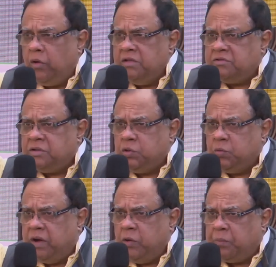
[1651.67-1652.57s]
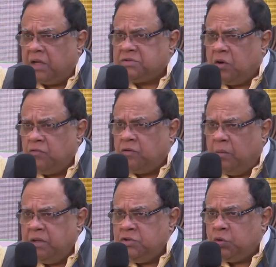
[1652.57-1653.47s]
institute where you passed out
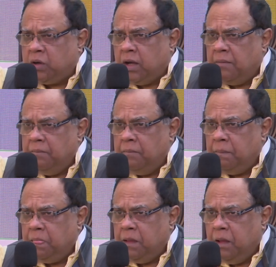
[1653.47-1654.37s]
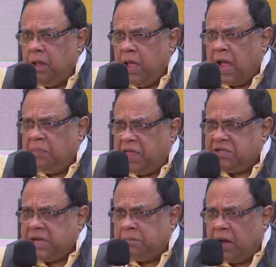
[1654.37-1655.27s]
from in Joka. And
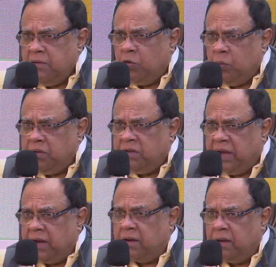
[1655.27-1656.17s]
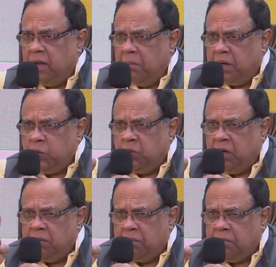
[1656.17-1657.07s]
that time I won't be there, but you will
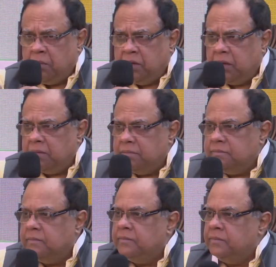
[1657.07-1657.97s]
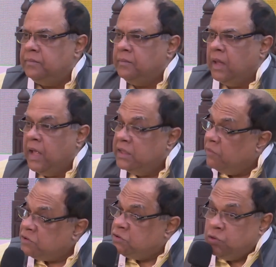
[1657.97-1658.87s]
remember me."
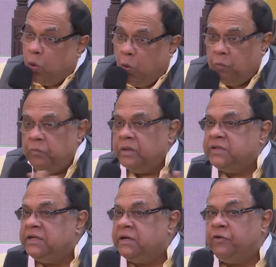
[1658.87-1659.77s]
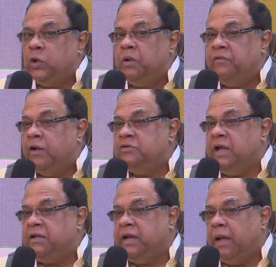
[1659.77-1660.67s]
There was no Center for Human Values
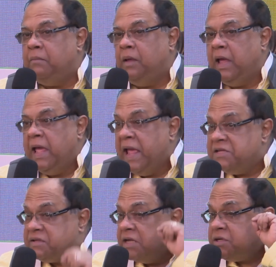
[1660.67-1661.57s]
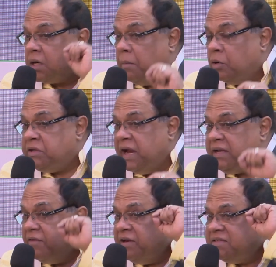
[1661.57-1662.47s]
that time. S.K. Chakraborty
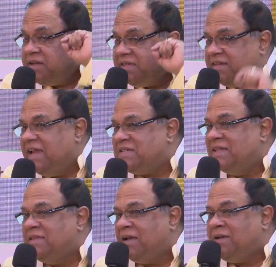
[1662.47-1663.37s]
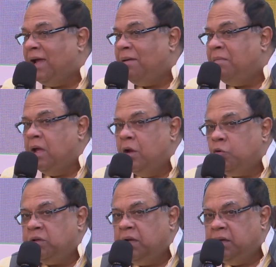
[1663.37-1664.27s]
had given his resignation that time
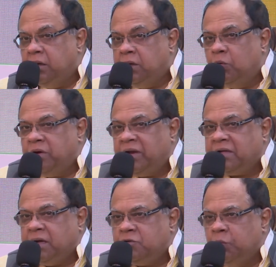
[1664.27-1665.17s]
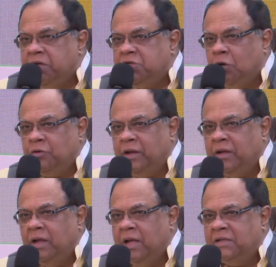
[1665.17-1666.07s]
to the new director, Subir
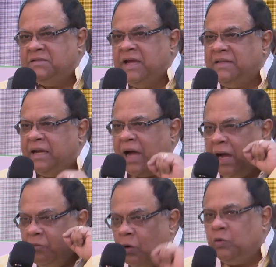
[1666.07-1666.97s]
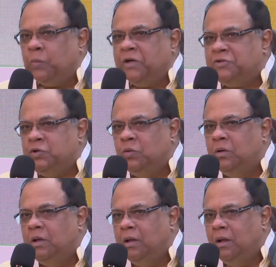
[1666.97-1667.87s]
Chaudhary. He said that I want to pursue
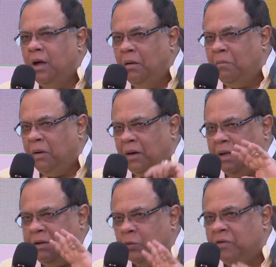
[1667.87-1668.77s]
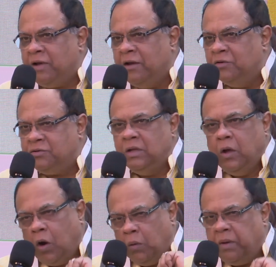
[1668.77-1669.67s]
human values
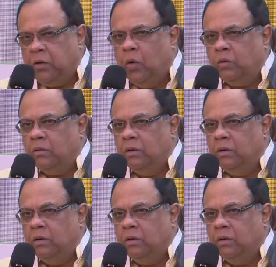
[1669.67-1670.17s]
on my own.